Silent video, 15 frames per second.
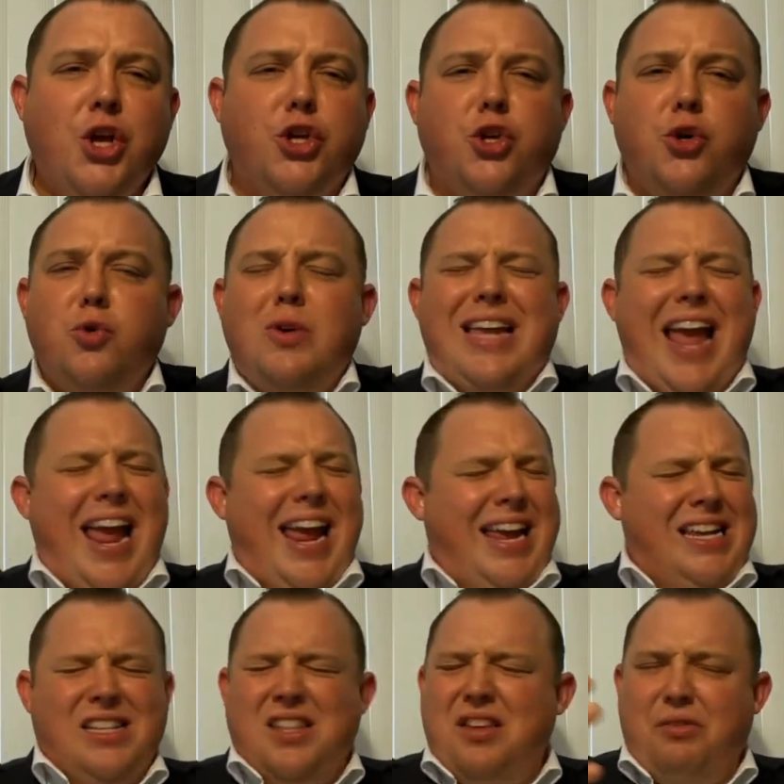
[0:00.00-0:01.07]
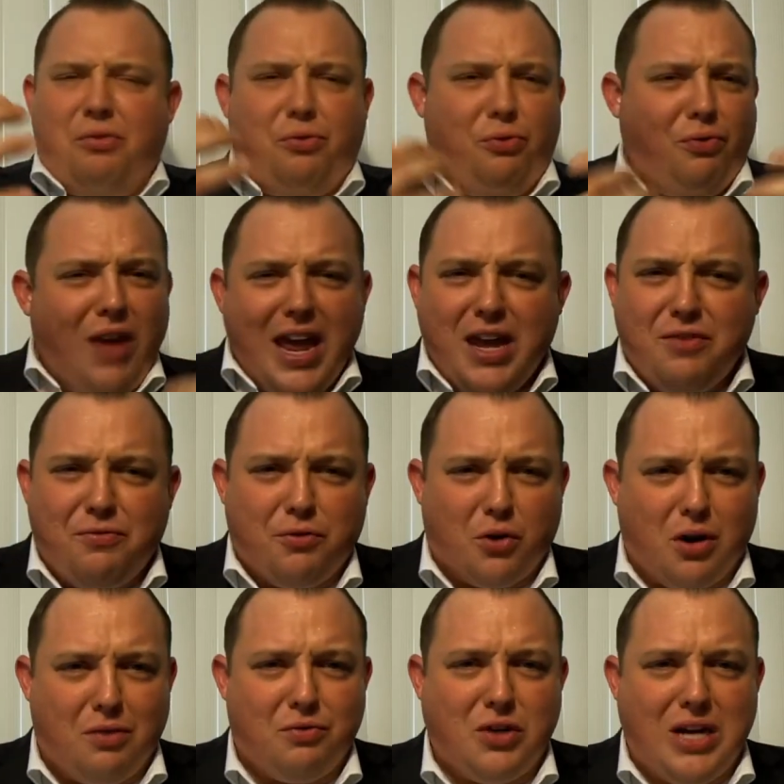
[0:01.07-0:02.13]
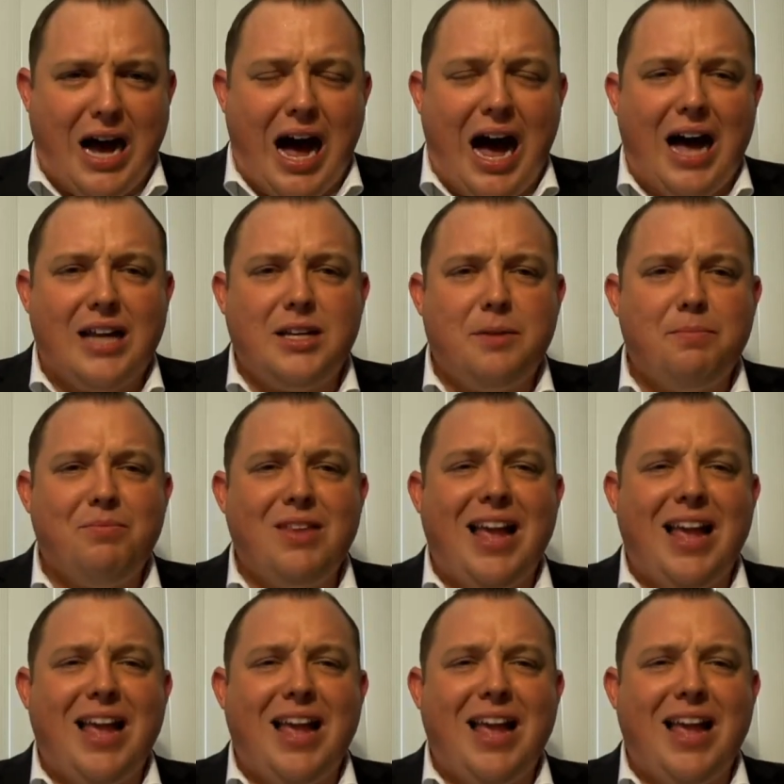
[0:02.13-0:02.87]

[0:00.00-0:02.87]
you gain the favor of God,